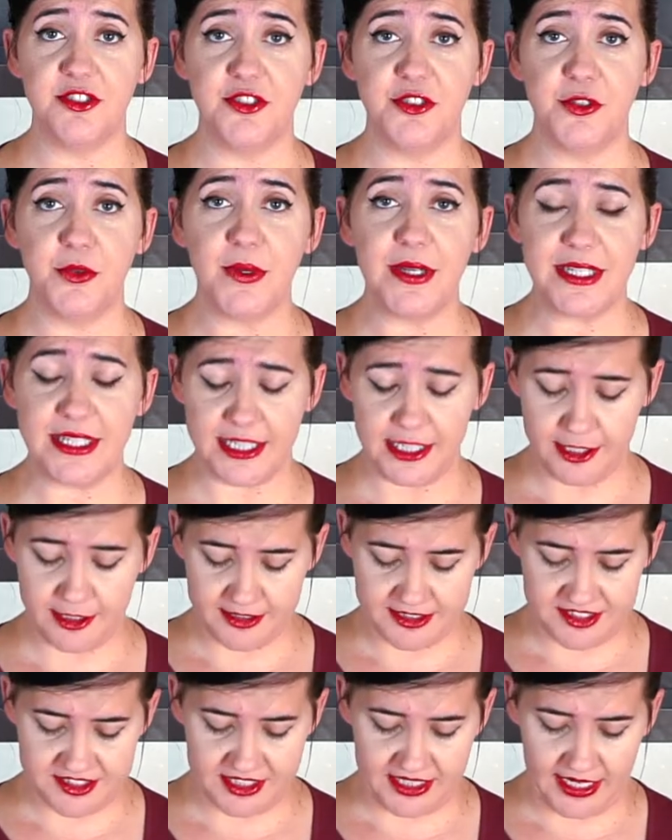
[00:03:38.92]
to do in
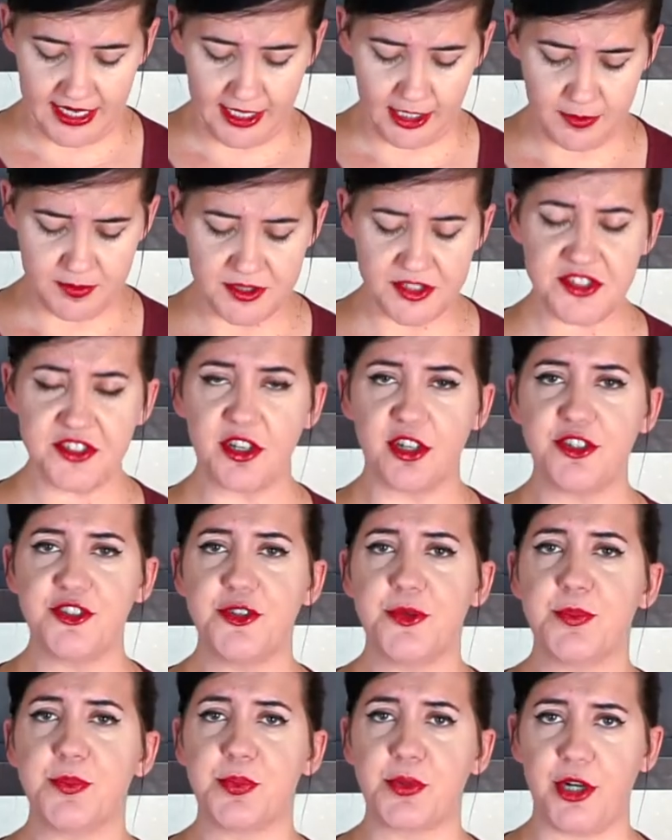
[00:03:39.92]
here is going to help to
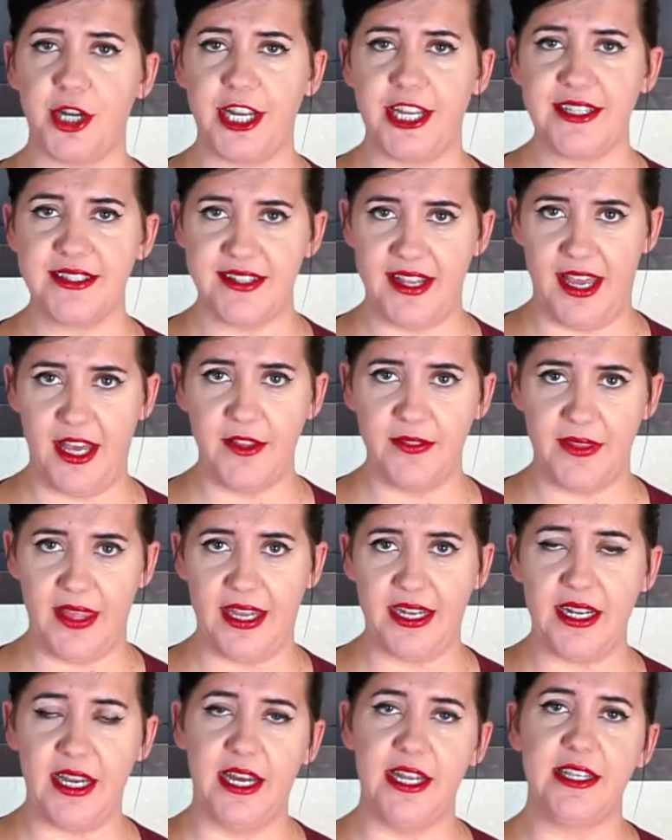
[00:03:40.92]
start to break down
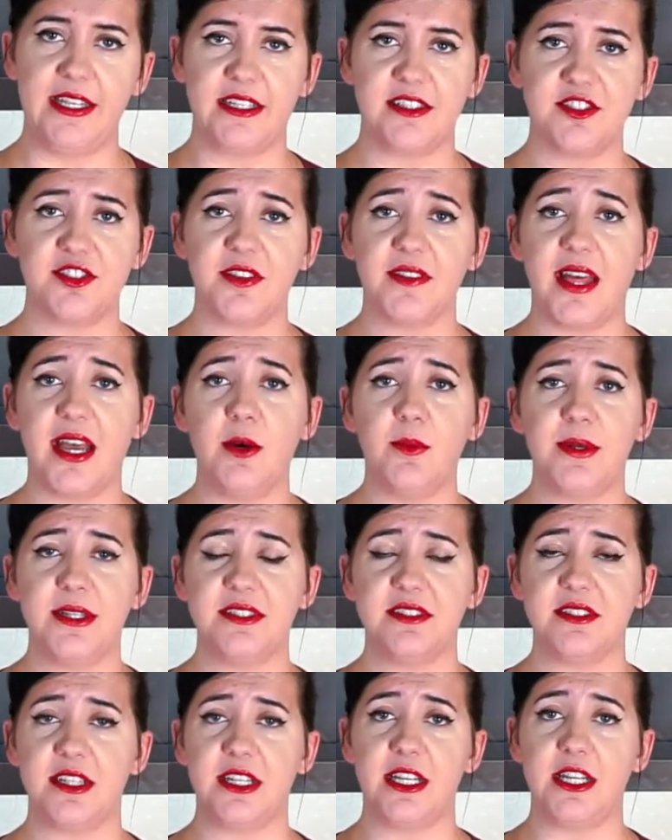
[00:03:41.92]
that onion. So that way
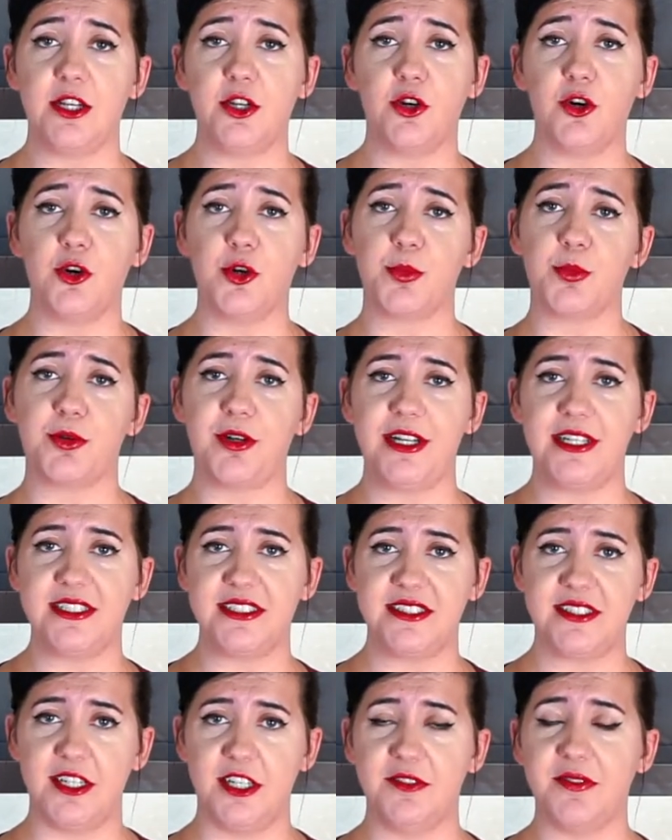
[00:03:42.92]
it's going to incorporate
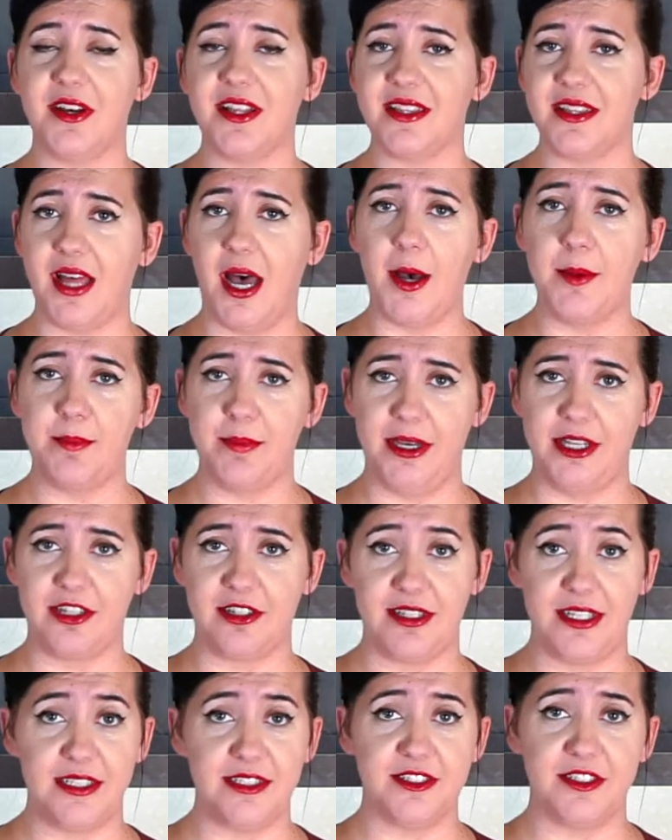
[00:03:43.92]
itself a lot
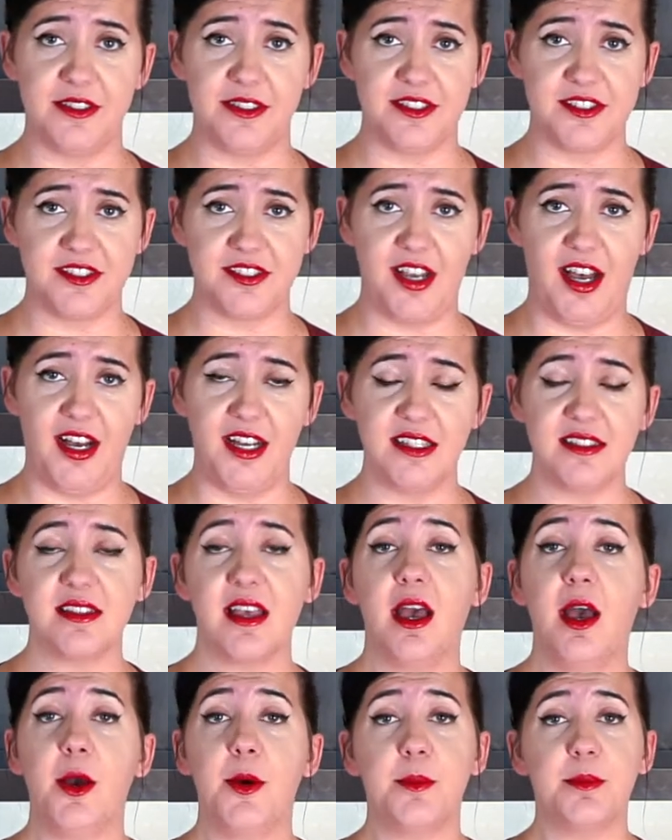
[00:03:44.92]
better into the
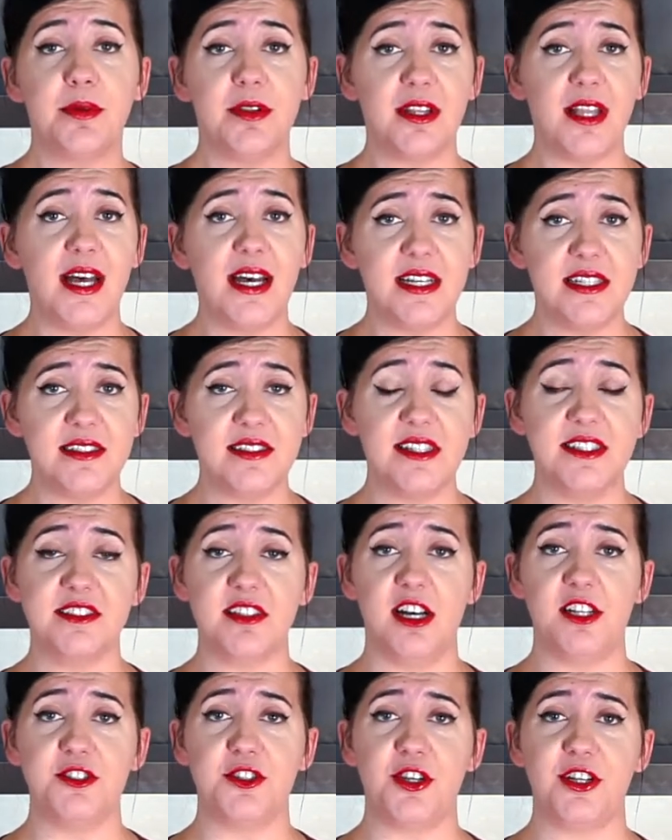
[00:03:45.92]
sauce. Plus,
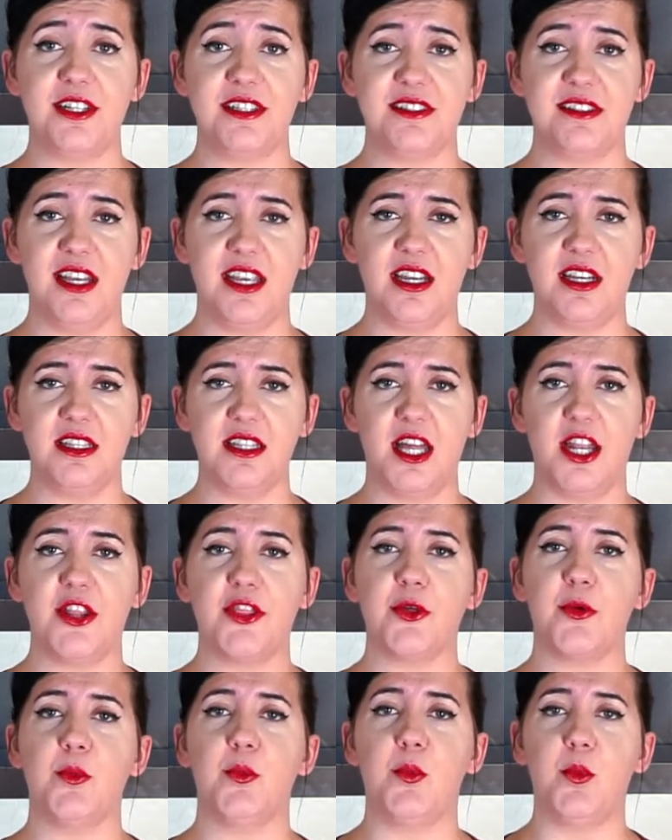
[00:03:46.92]
it's also going to take a lot
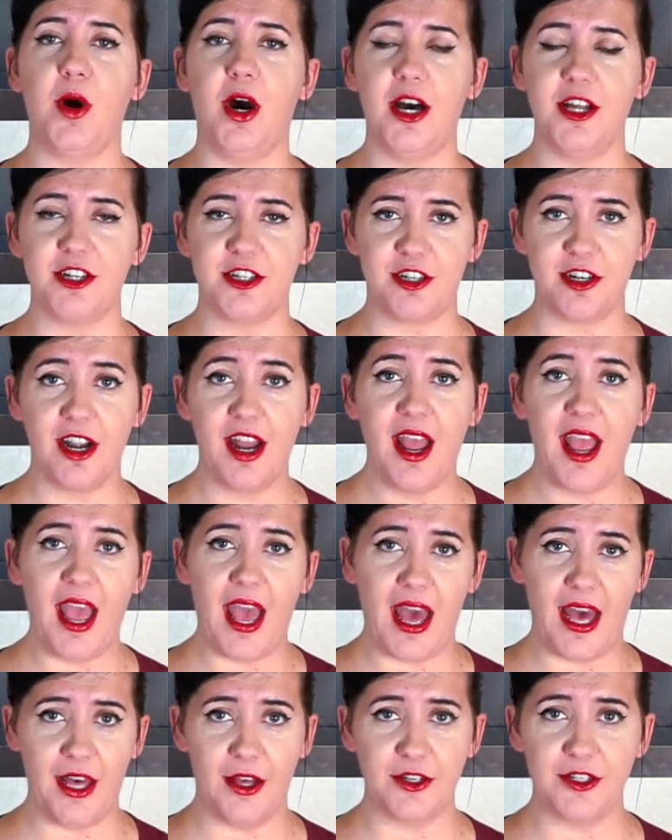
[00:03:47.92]
of the water
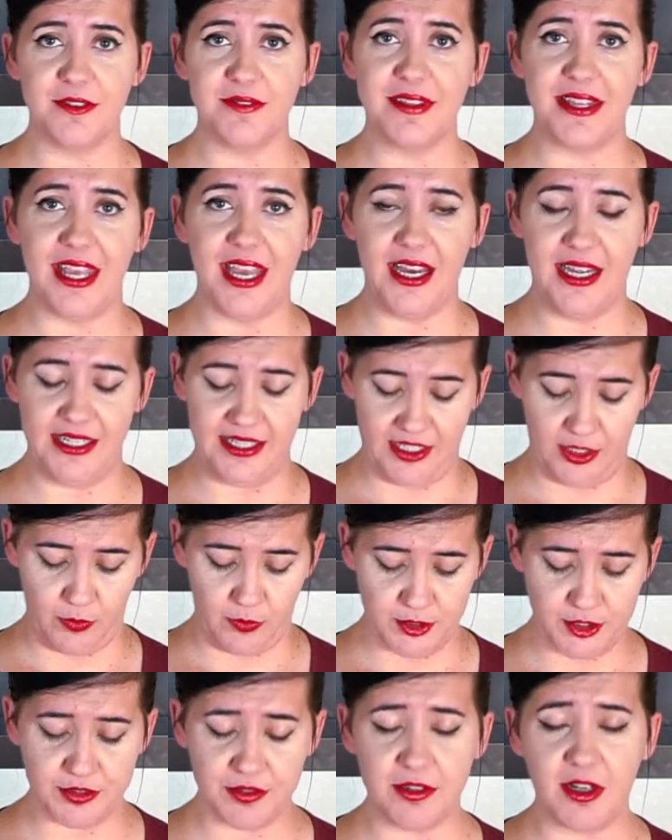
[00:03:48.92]
out of the
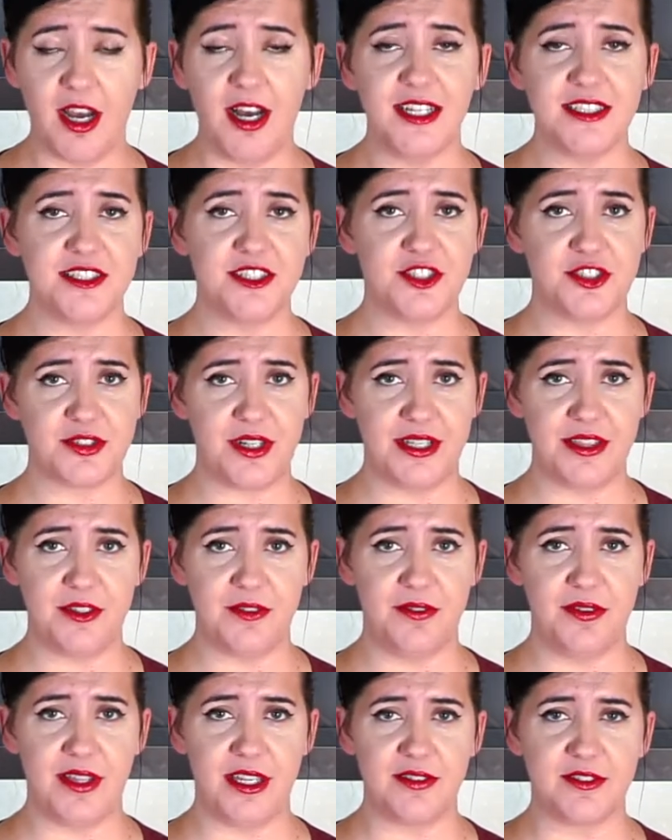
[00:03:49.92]
onion, which will concentrate
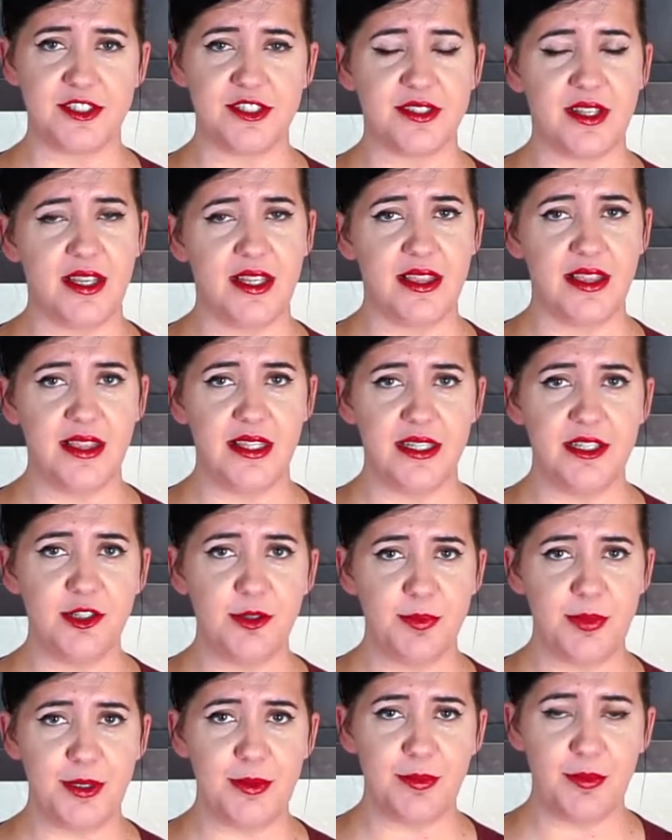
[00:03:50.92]
the flavors a
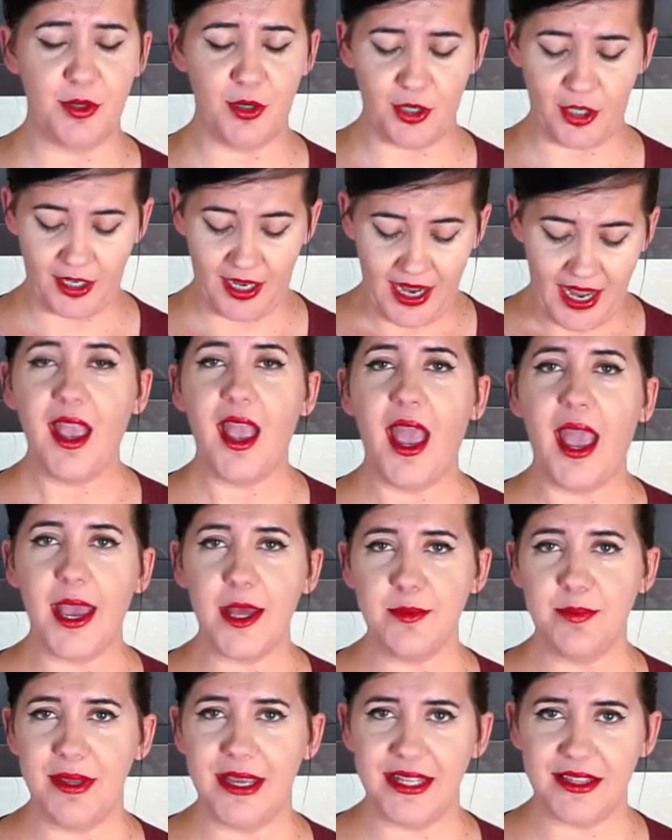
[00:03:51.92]
little bit more
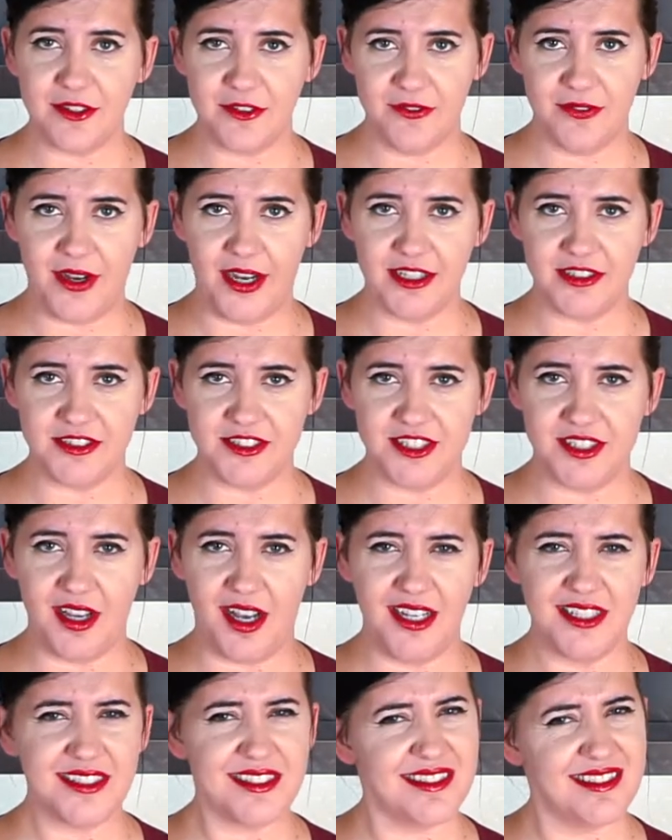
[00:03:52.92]
and make the final
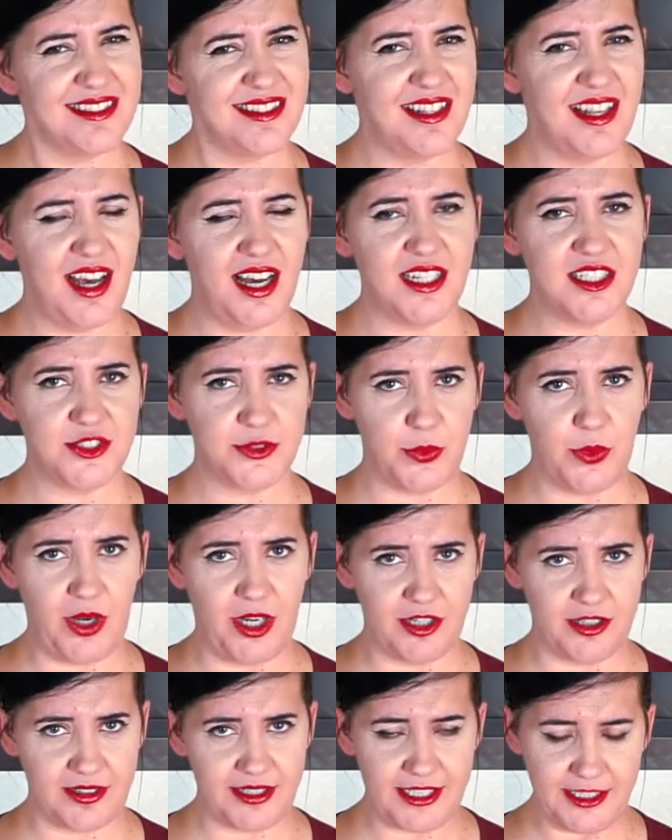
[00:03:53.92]
sauce not as
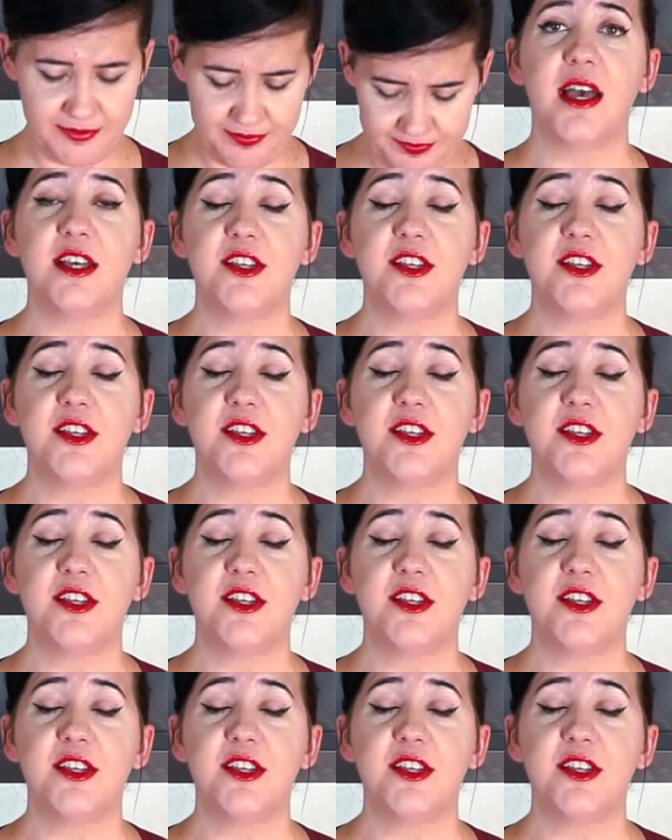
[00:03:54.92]
watery.